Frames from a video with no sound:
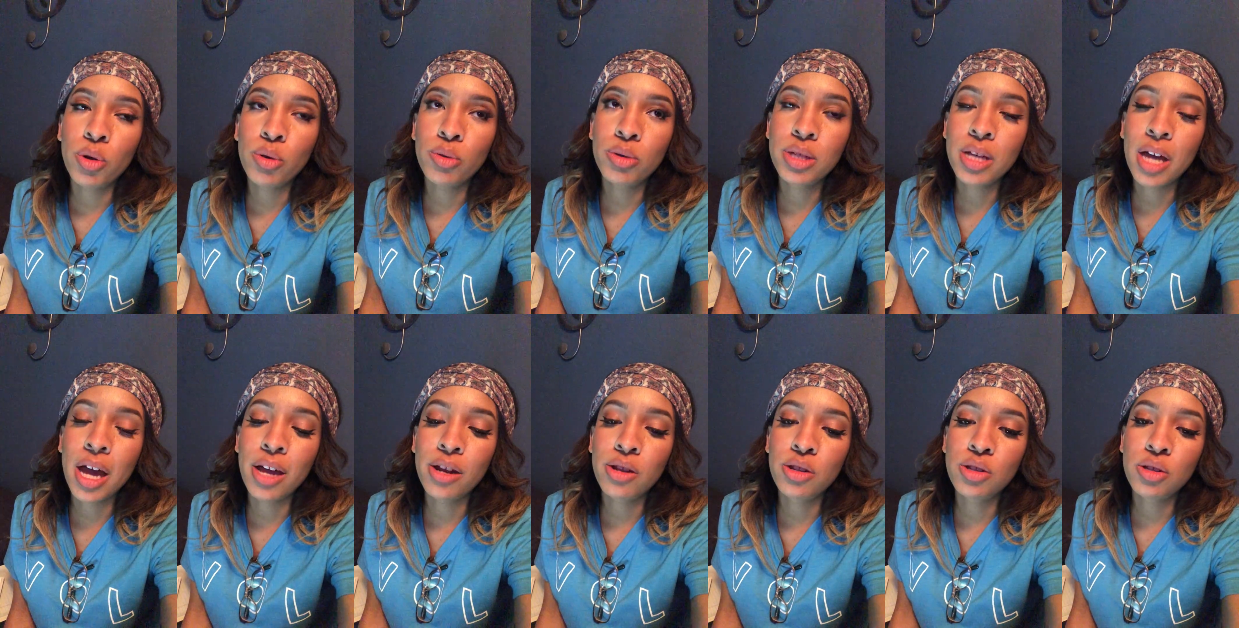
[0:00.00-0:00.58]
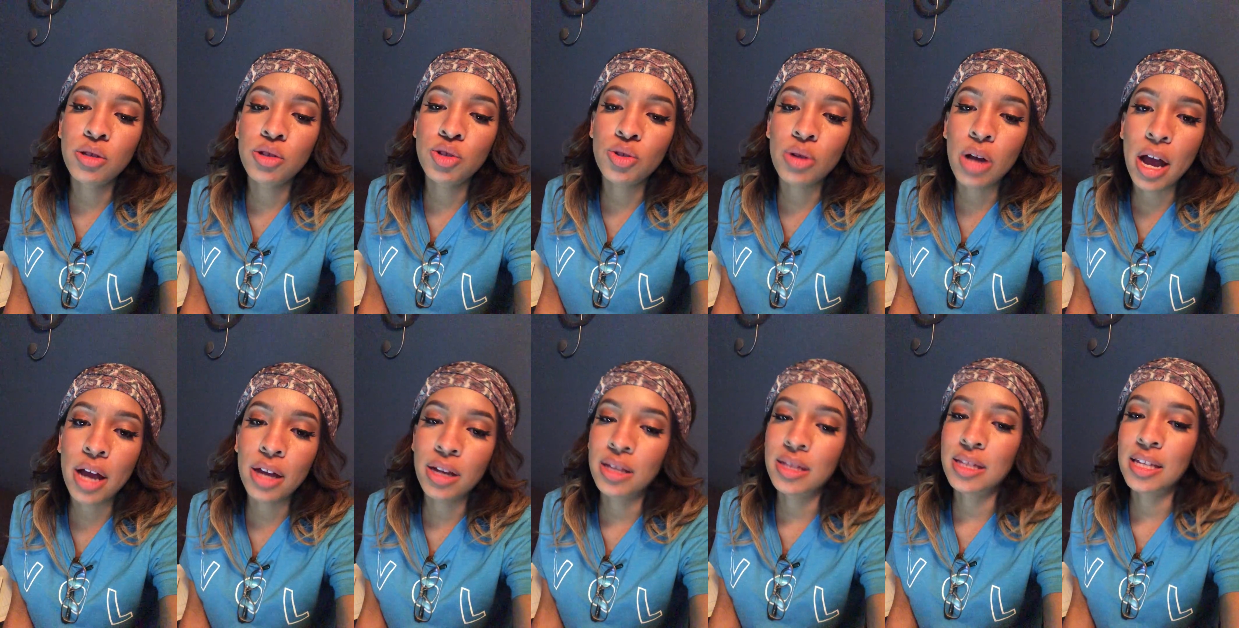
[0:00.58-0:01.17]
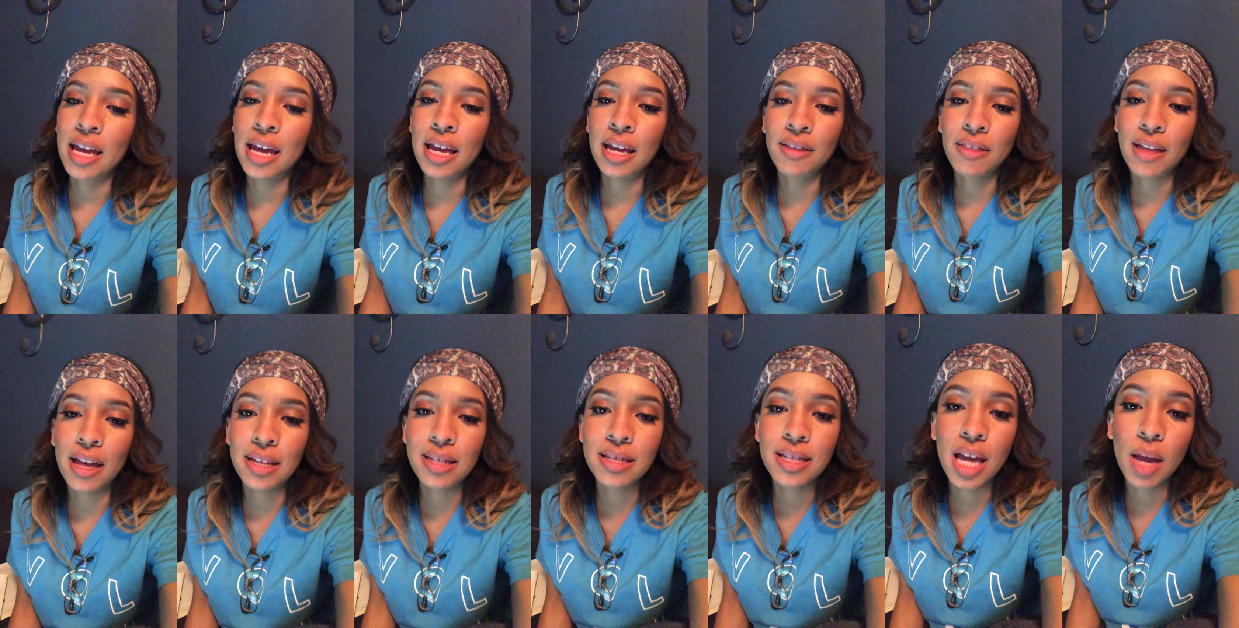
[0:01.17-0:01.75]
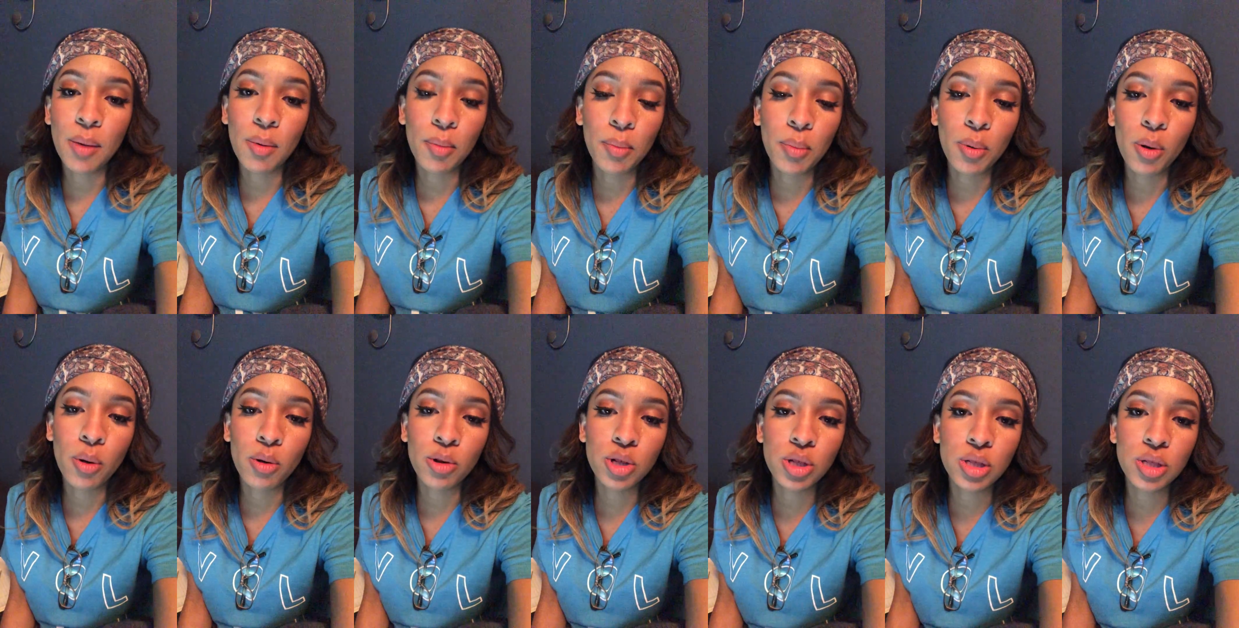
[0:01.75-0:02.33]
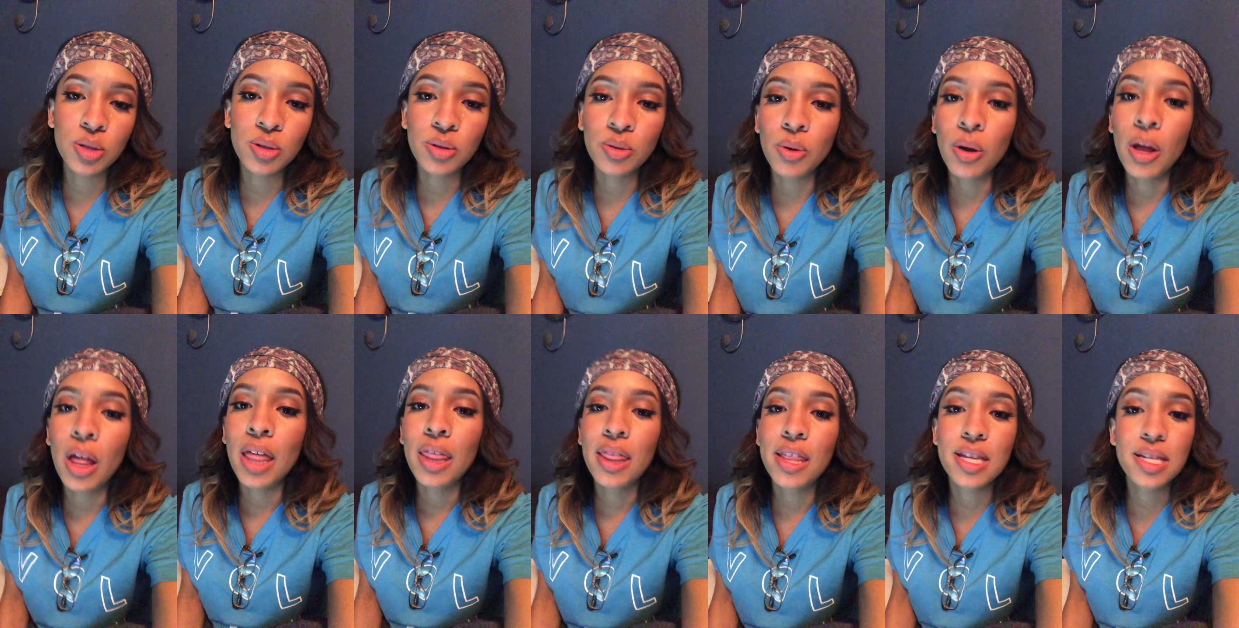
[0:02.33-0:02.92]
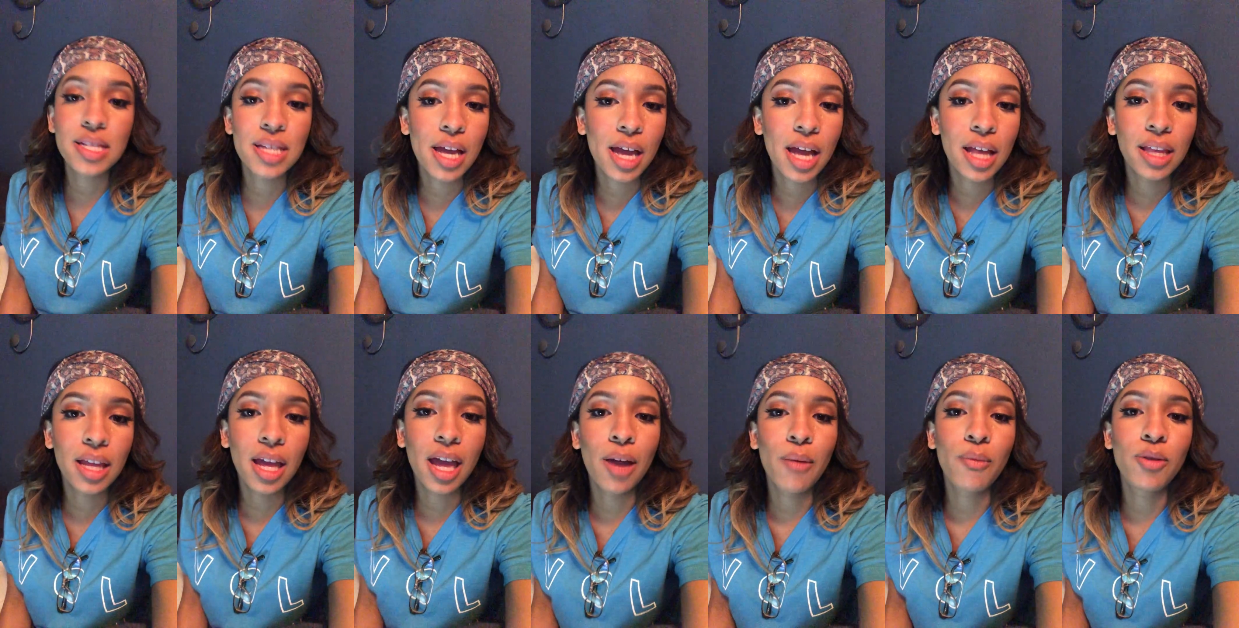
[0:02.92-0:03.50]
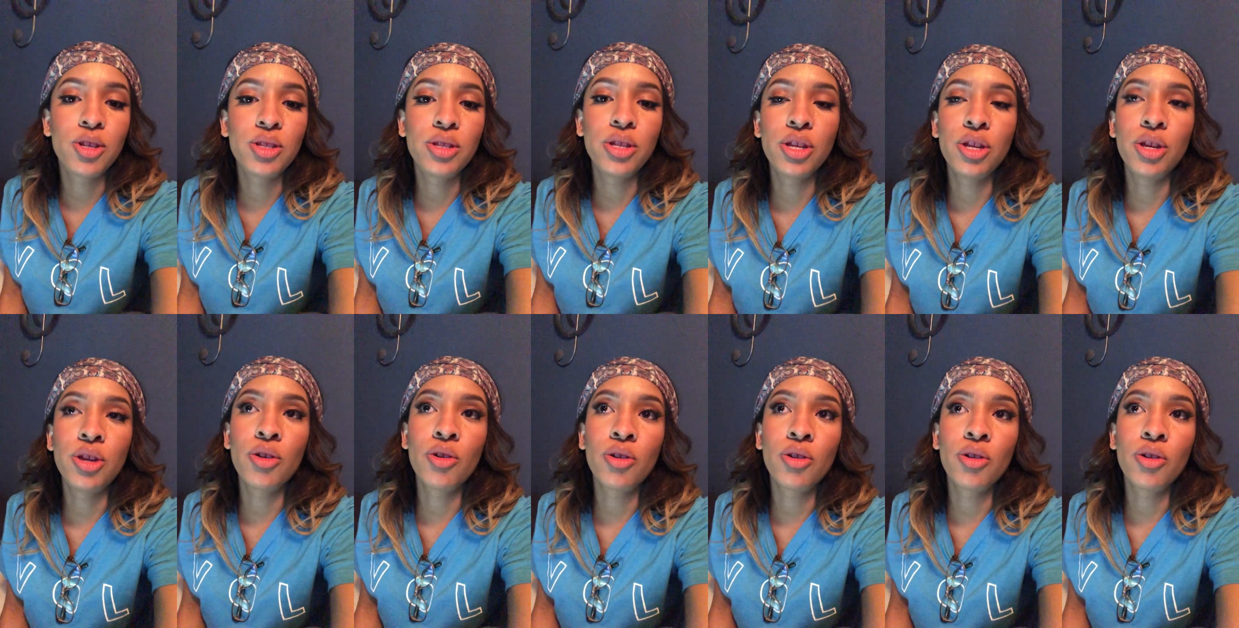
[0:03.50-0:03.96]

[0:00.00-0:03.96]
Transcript: tend to try to take that same approach to the second language that